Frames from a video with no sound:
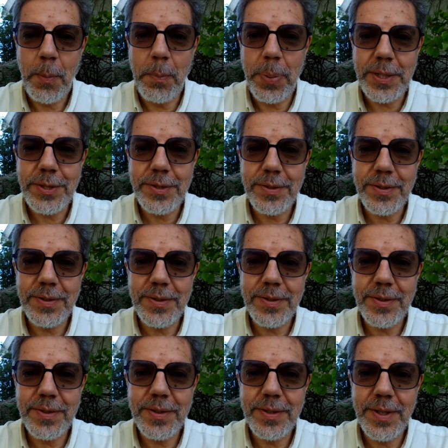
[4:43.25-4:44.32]
But
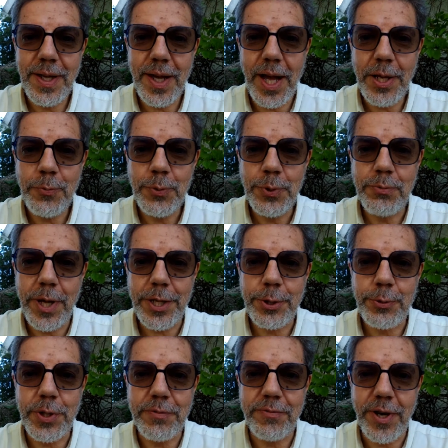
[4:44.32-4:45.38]
I would
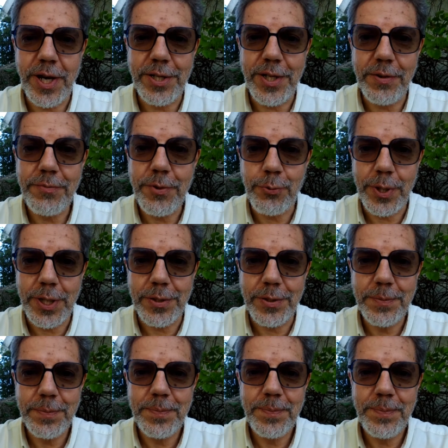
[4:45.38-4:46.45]
like to invite
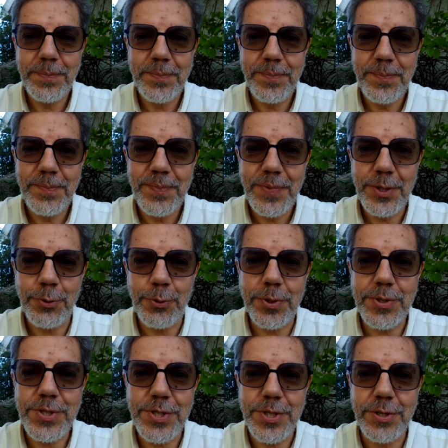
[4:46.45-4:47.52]
everyone to
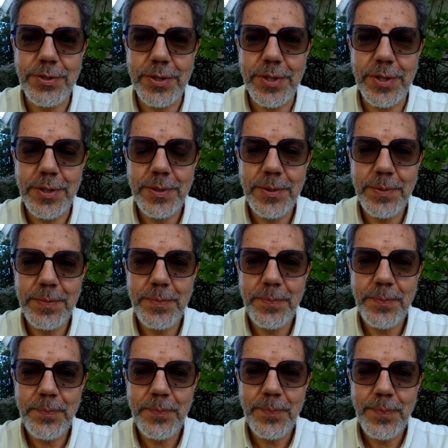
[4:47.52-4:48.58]
consider
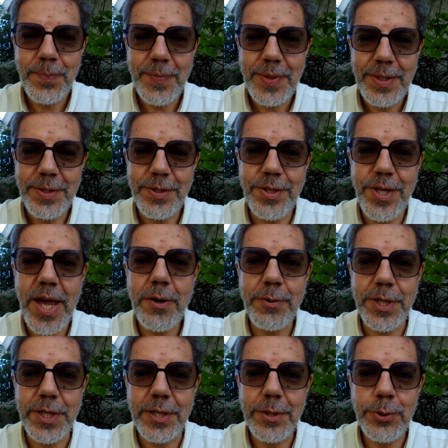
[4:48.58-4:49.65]

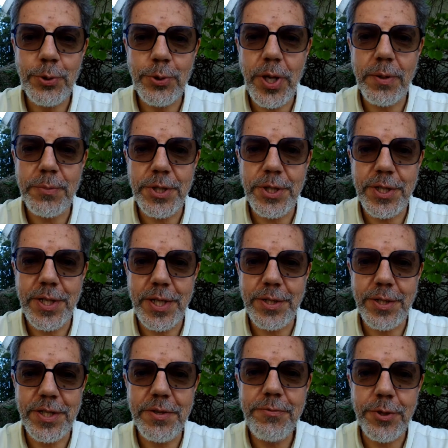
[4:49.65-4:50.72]
daring to
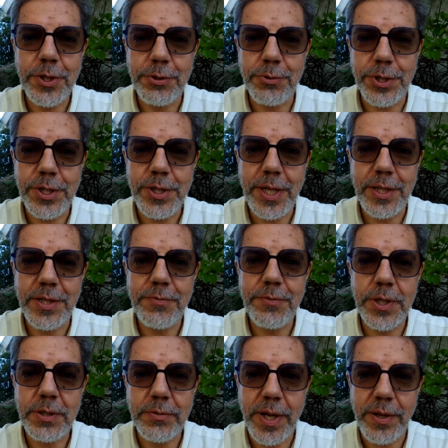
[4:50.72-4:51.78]
communicate differently at
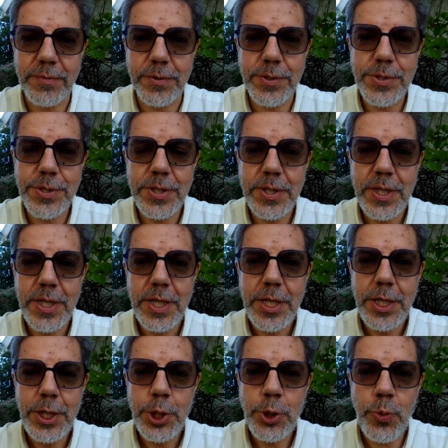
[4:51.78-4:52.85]
different levels,
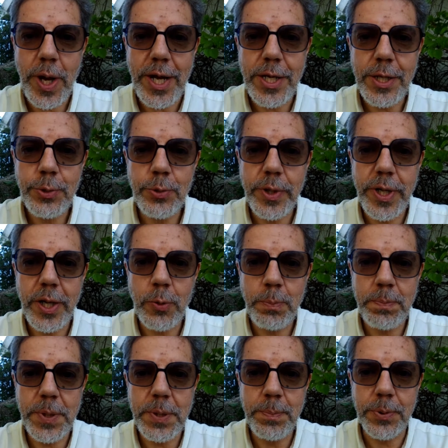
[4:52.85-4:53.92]
trying to
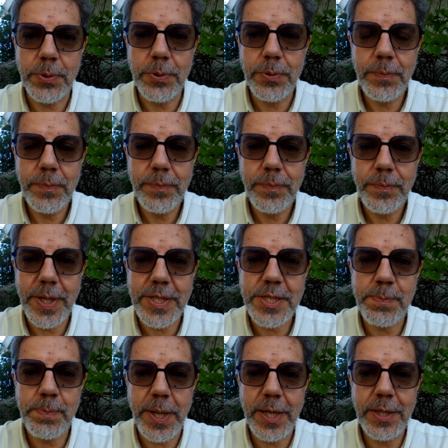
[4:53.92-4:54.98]
help people
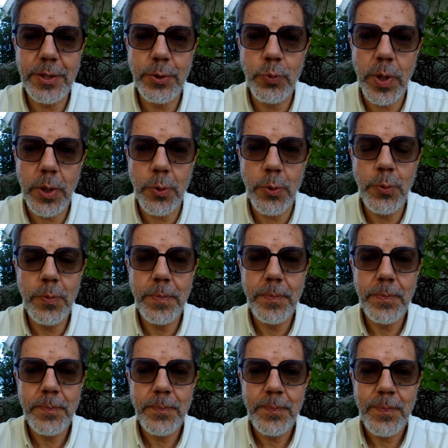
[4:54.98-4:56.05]
expand, grow,
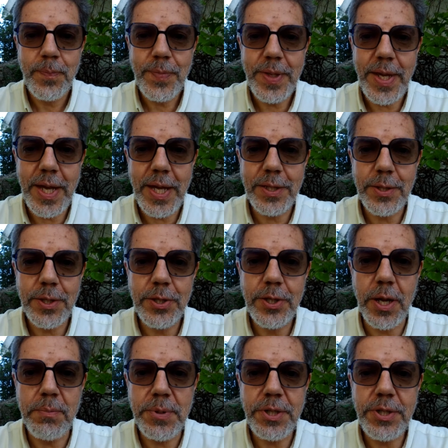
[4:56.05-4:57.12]
and
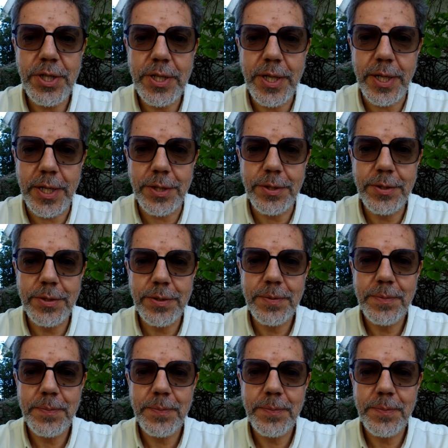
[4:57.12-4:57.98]
communicate